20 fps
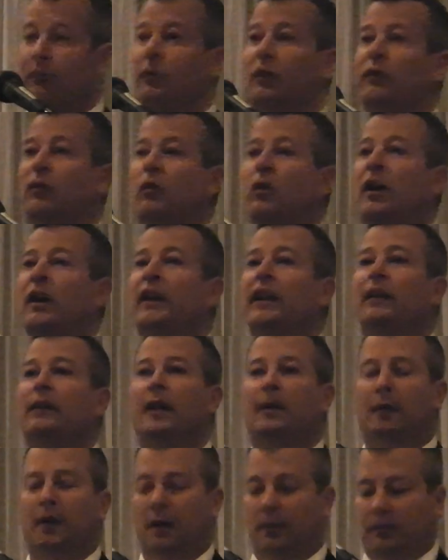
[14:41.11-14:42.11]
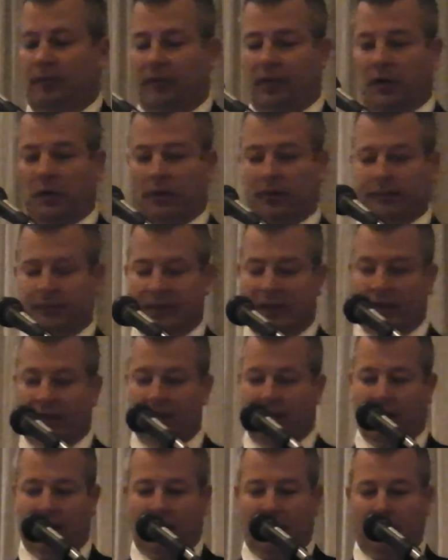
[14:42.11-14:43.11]
before any of them come forward. At the
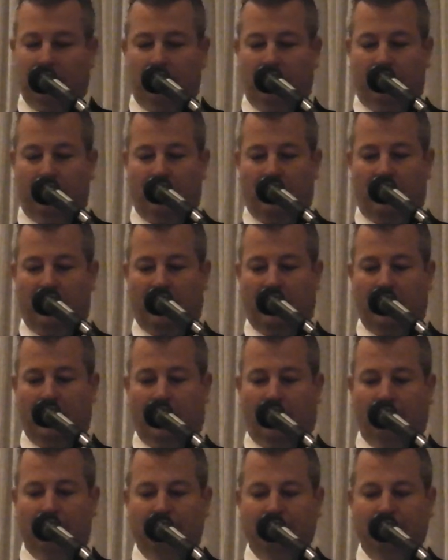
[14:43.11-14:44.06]
end, I prefer they come.